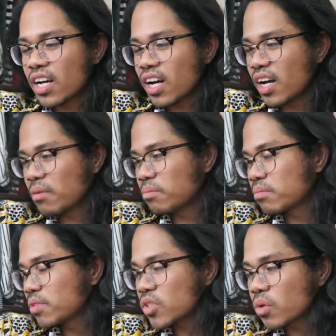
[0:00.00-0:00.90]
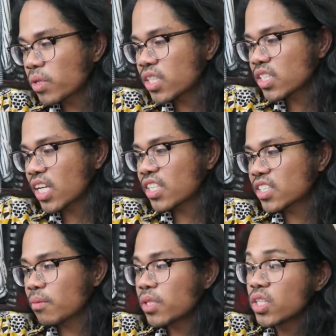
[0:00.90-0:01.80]
so many designers
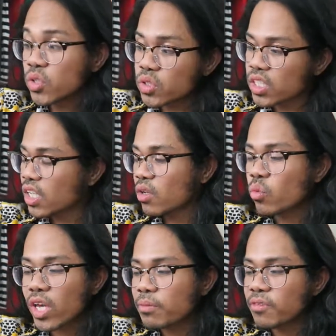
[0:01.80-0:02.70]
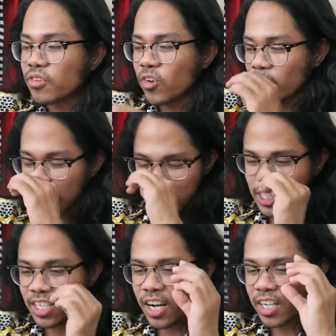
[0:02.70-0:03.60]
have been using it way before
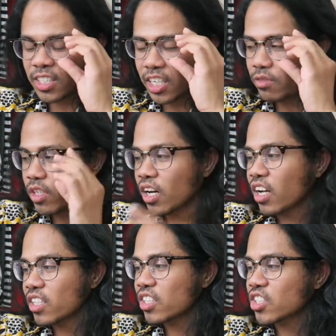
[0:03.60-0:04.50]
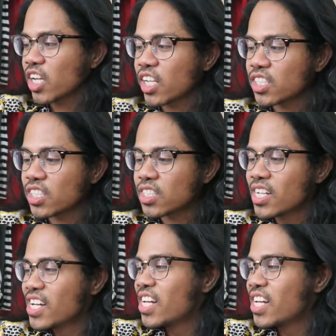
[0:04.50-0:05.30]
Kanye even got on the train, and